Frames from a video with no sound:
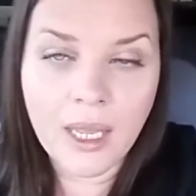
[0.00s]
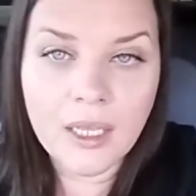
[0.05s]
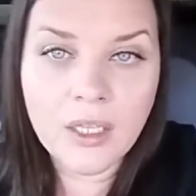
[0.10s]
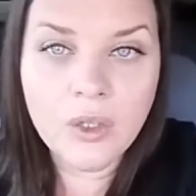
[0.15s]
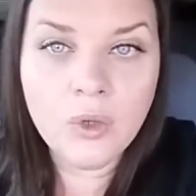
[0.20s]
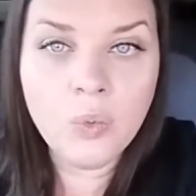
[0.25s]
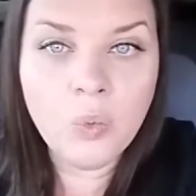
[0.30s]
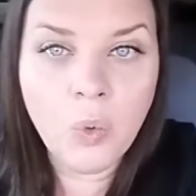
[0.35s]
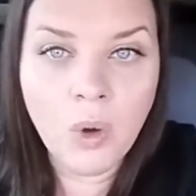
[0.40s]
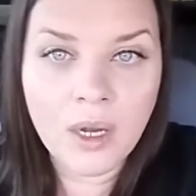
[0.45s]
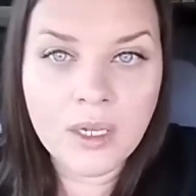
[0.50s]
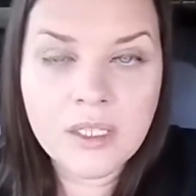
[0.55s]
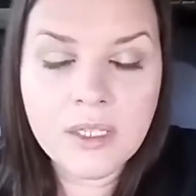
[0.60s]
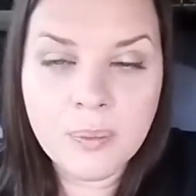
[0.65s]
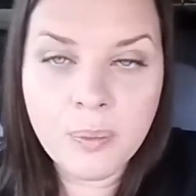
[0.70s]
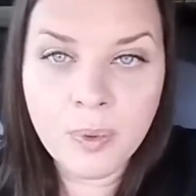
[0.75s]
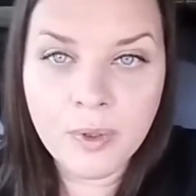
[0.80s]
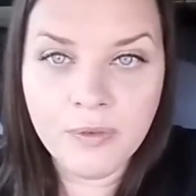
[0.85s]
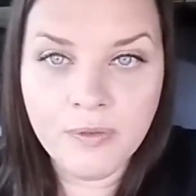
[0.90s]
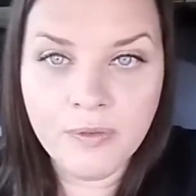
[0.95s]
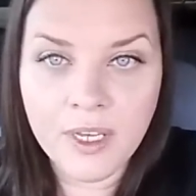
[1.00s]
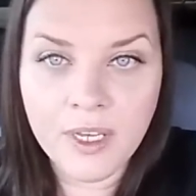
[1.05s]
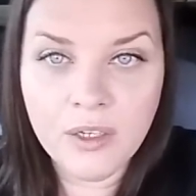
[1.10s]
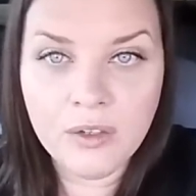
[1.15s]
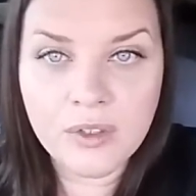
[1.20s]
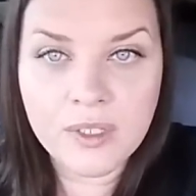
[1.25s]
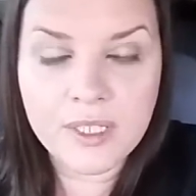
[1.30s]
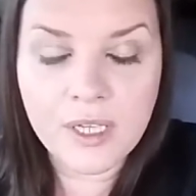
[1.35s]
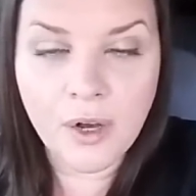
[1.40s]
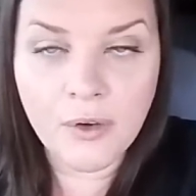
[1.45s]
and you want to prevent
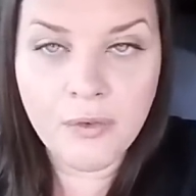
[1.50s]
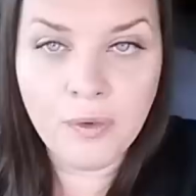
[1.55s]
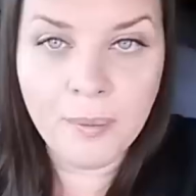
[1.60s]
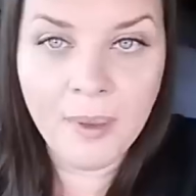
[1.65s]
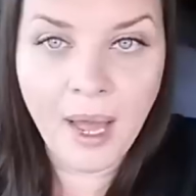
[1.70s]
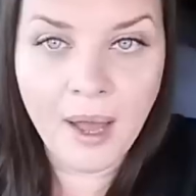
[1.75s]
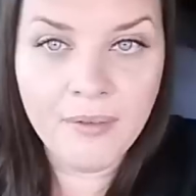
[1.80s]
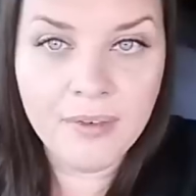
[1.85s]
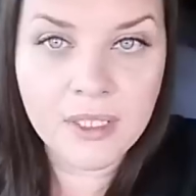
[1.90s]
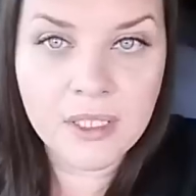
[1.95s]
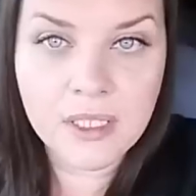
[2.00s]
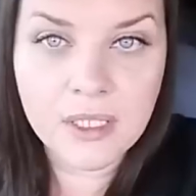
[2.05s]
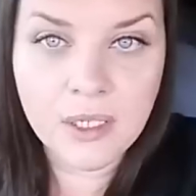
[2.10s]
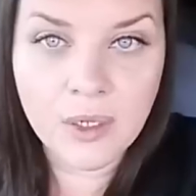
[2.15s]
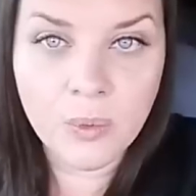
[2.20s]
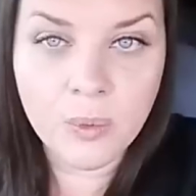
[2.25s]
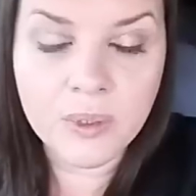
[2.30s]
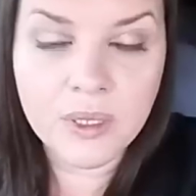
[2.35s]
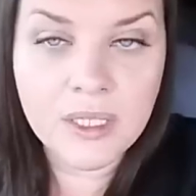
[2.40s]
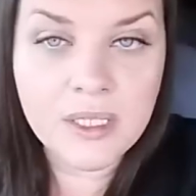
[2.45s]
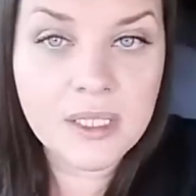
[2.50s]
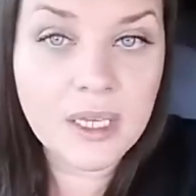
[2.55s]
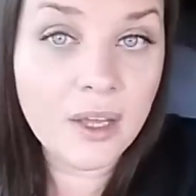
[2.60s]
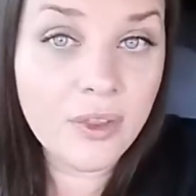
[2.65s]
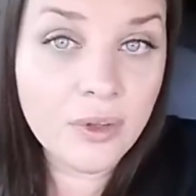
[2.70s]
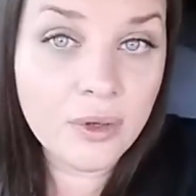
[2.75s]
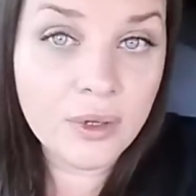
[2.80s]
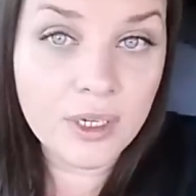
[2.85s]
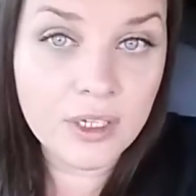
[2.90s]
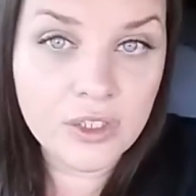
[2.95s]
yourself from having to deal with these
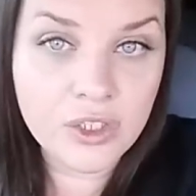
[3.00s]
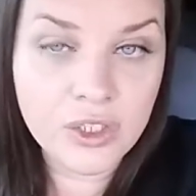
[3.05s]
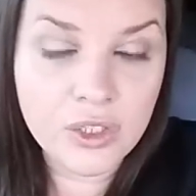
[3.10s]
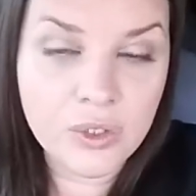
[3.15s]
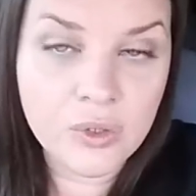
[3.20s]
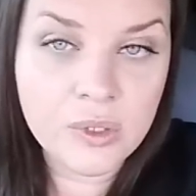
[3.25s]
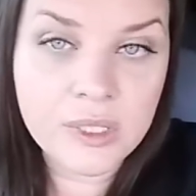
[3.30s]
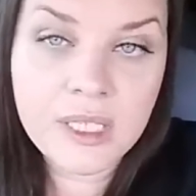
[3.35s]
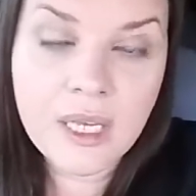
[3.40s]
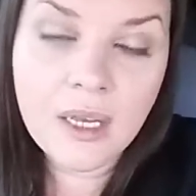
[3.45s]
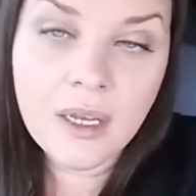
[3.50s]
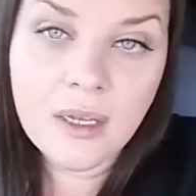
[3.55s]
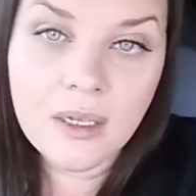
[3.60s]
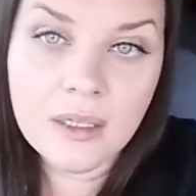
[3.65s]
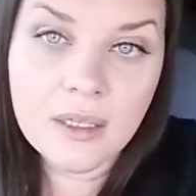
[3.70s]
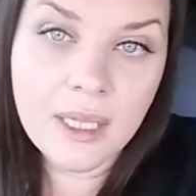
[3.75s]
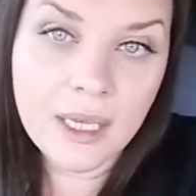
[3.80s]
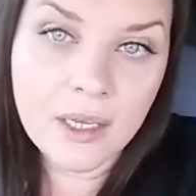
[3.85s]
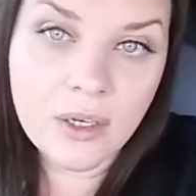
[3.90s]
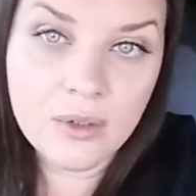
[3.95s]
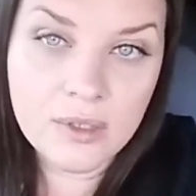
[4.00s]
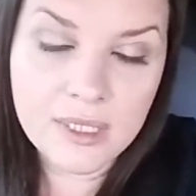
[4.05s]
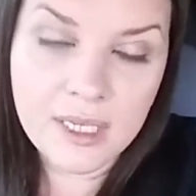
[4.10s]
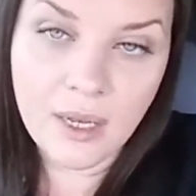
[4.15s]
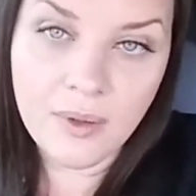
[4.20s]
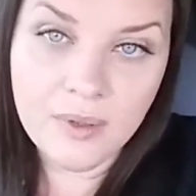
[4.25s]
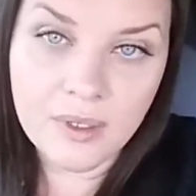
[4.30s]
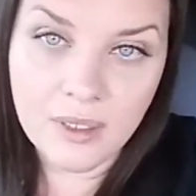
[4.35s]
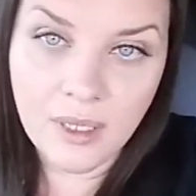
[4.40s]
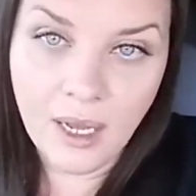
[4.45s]
other issues later
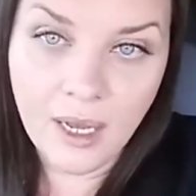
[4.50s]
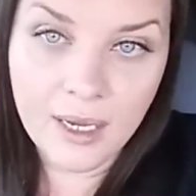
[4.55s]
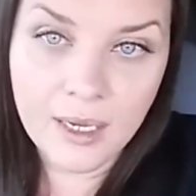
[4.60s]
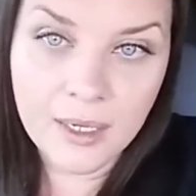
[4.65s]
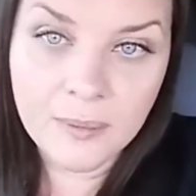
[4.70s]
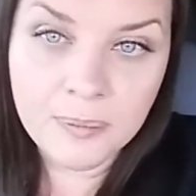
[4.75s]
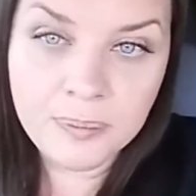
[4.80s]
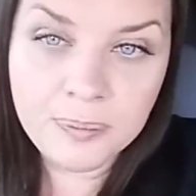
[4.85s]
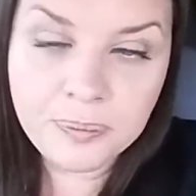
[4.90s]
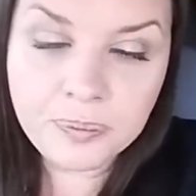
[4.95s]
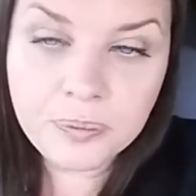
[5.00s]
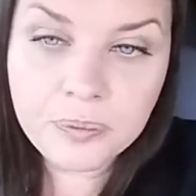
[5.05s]
down the line.